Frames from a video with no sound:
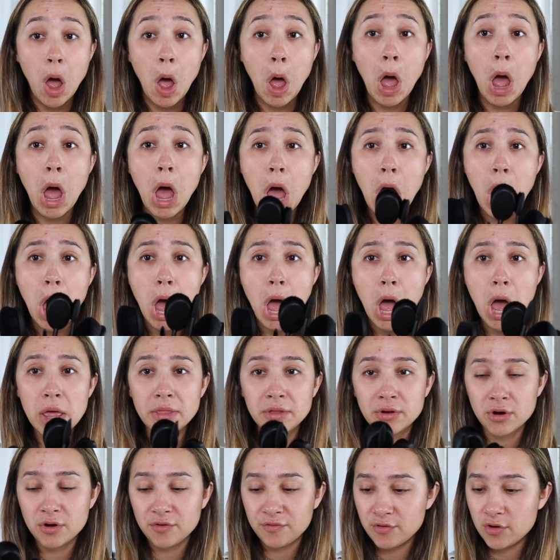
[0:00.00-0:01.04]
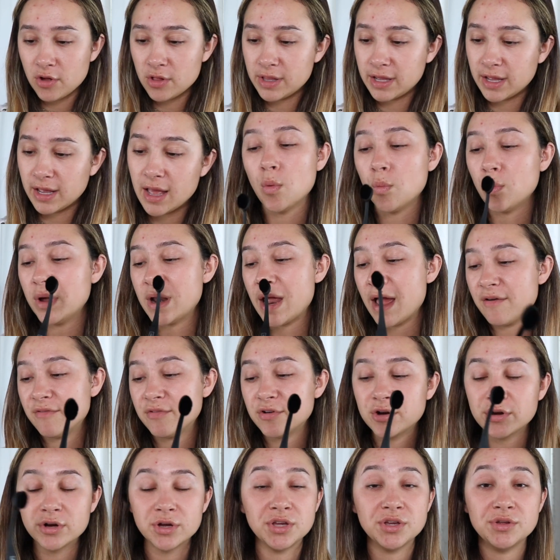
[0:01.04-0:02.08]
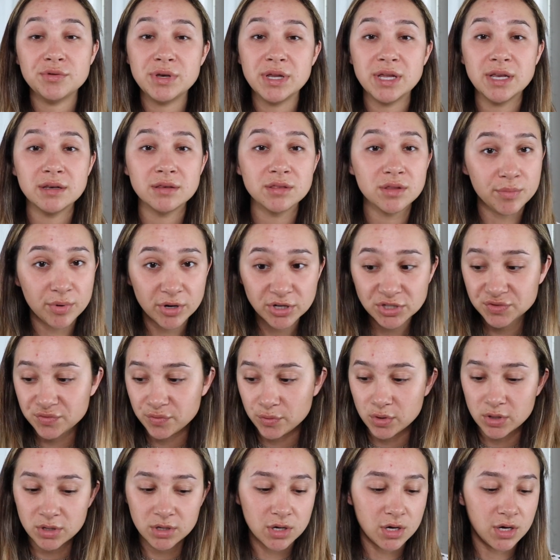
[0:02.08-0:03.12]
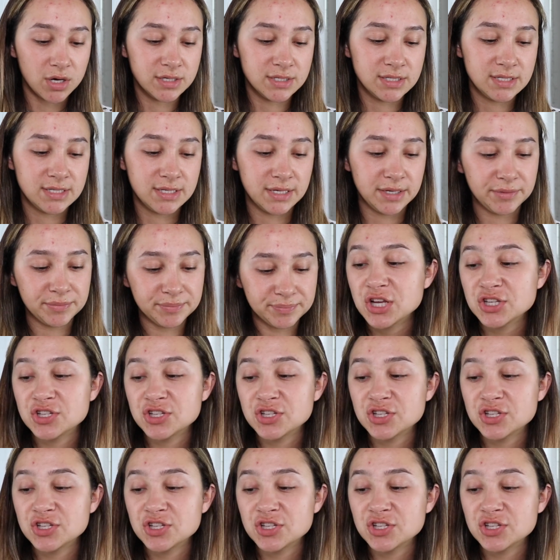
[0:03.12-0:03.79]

Oh, they're all falling. Whatever you need the brush for, honestly.